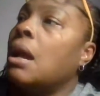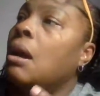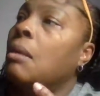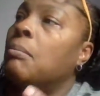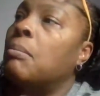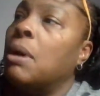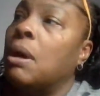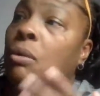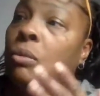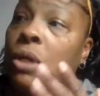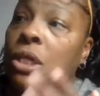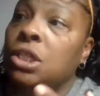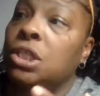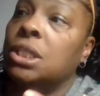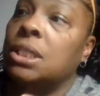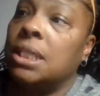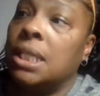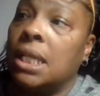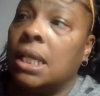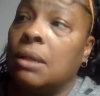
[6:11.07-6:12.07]
But what she
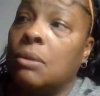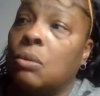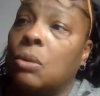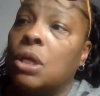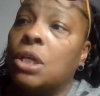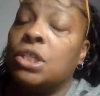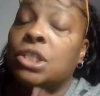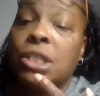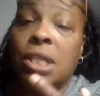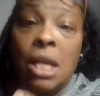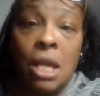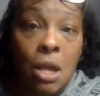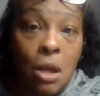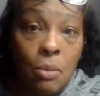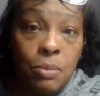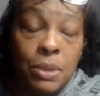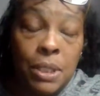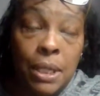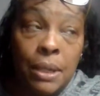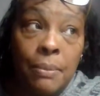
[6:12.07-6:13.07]
did was she helped
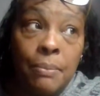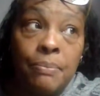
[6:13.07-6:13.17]
him.